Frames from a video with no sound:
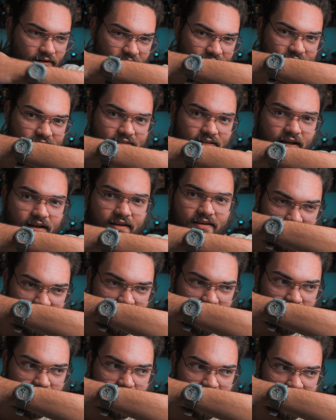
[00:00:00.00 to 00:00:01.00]
It's not
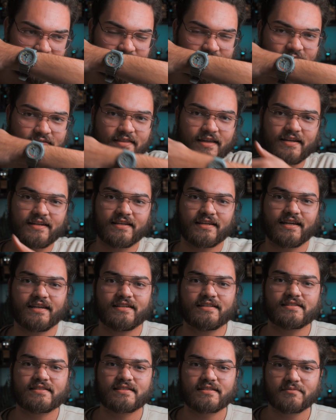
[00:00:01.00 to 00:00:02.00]
super synthetic and
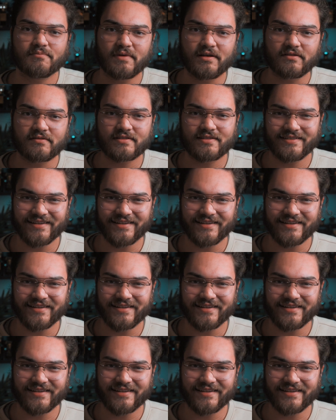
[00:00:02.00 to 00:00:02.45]
it smells